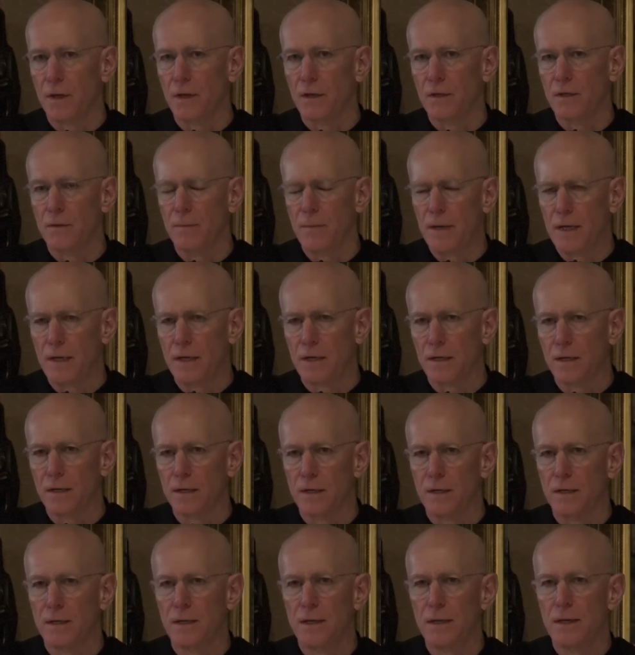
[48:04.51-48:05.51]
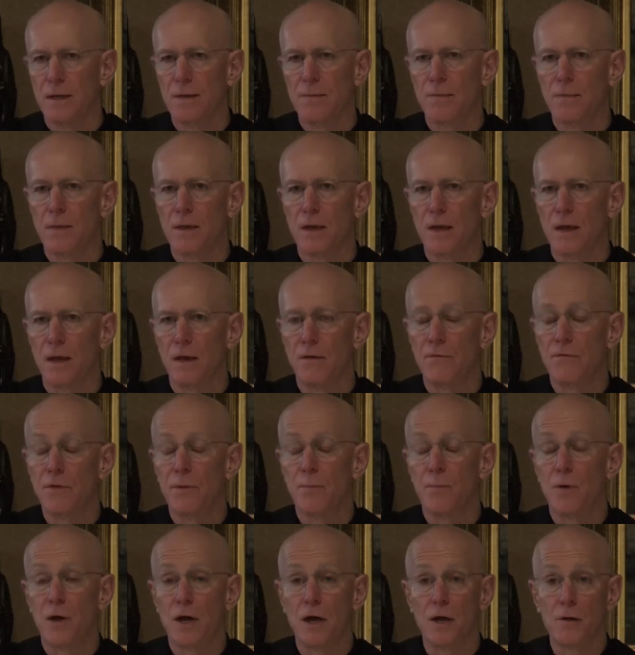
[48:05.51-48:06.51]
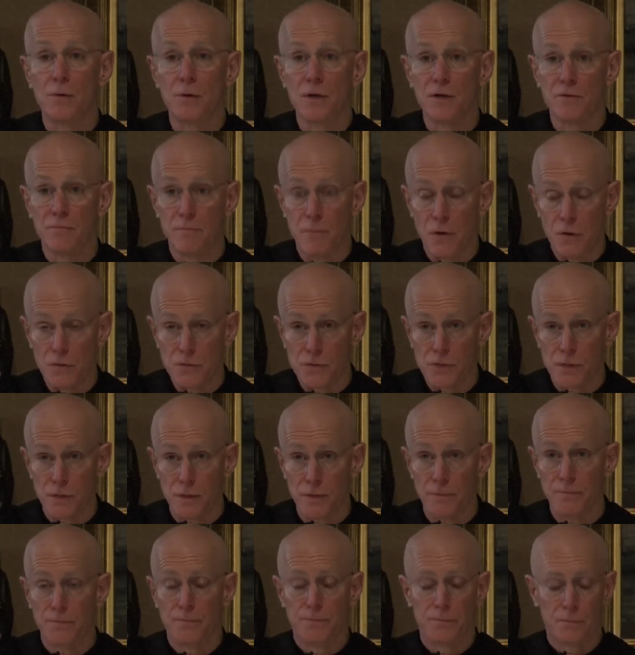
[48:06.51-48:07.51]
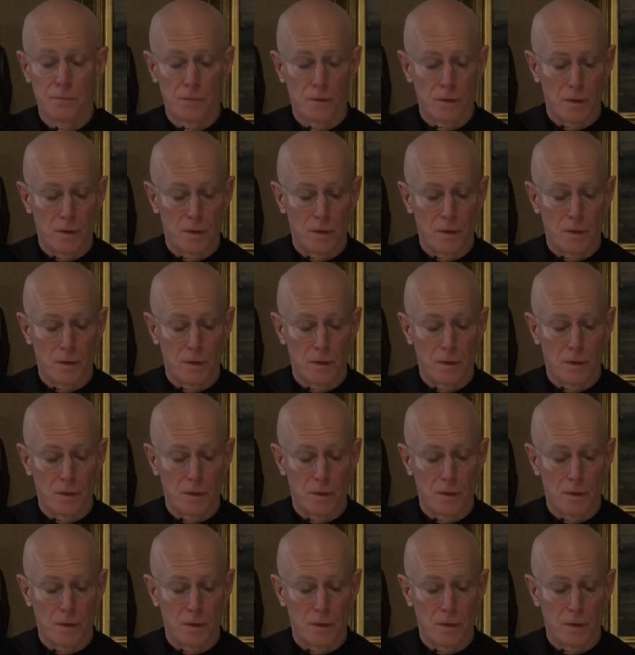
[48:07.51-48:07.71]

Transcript: a Dominican of the Priory of Mosul,